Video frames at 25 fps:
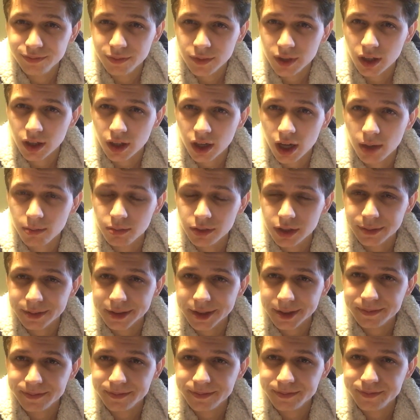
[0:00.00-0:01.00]
it'll come to
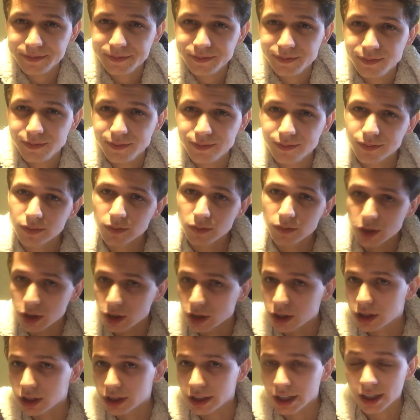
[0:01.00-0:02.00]
me.
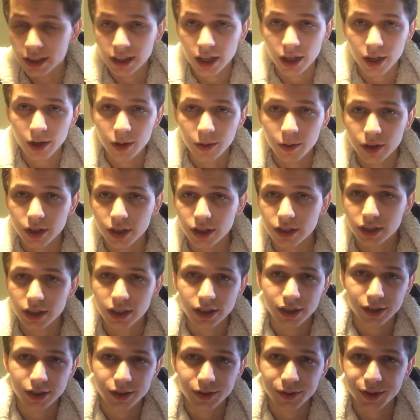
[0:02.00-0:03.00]
Usually that's how it works.
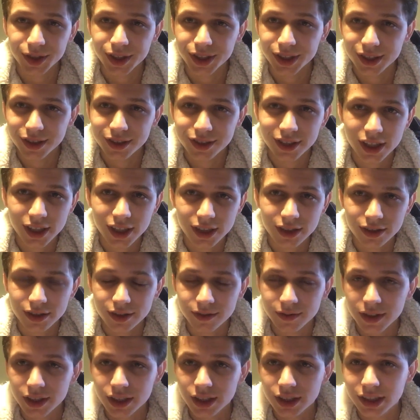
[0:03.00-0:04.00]
I just read these texts
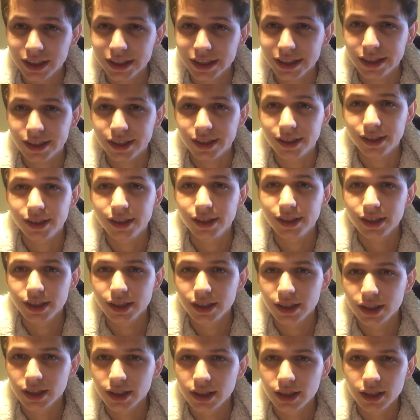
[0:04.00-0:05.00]
and eventually
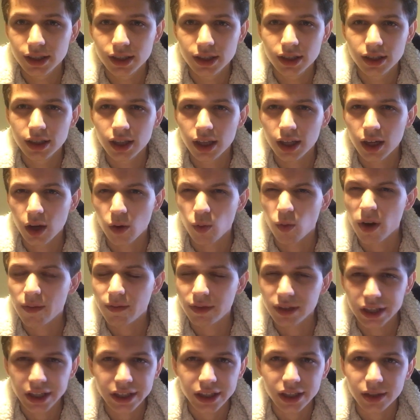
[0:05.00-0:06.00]
a
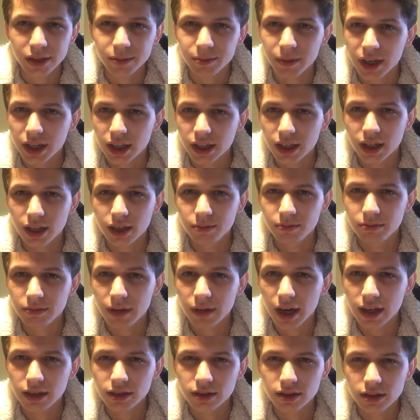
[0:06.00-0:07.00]
revelation might
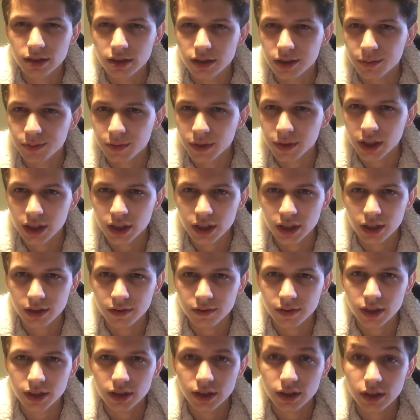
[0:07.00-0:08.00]
come as to the meaning
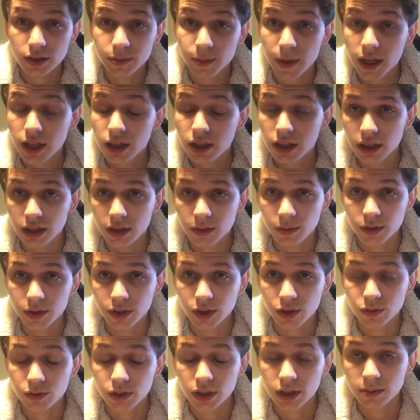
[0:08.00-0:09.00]
of it, especially when
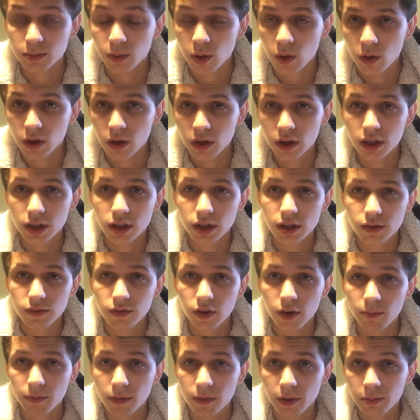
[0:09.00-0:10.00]
you read more
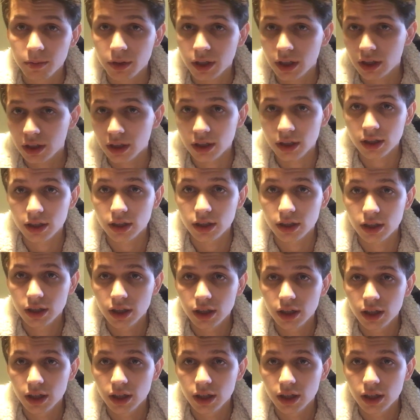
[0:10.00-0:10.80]
from the period